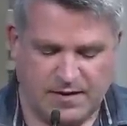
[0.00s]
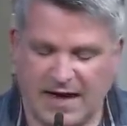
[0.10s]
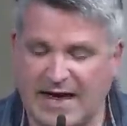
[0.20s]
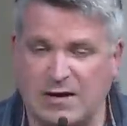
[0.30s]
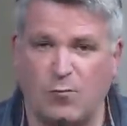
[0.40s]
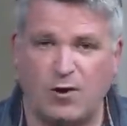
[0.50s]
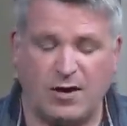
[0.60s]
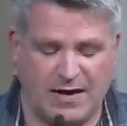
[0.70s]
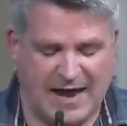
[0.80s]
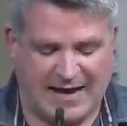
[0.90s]

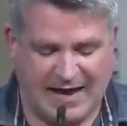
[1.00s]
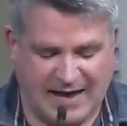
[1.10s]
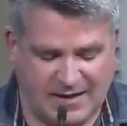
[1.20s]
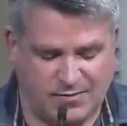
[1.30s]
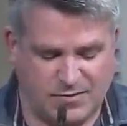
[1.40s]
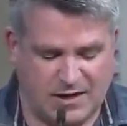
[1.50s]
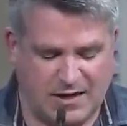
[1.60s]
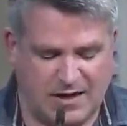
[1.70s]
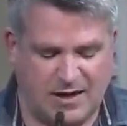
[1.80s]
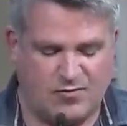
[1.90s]
Anyone and
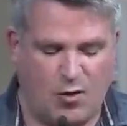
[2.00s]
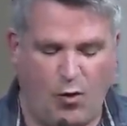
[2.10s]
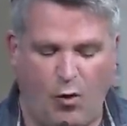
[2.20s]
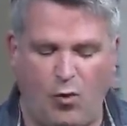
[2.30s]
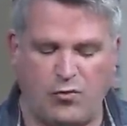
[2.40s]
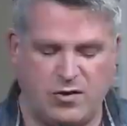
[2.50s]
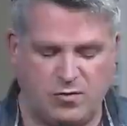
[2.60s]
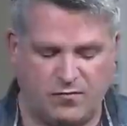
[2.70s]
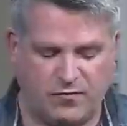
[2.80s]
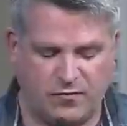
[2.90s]
anything in the whole
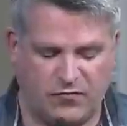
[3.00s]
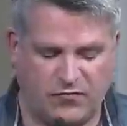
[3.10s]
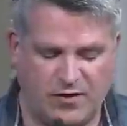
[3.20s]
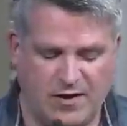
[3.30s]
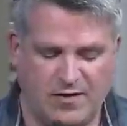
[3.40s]
universe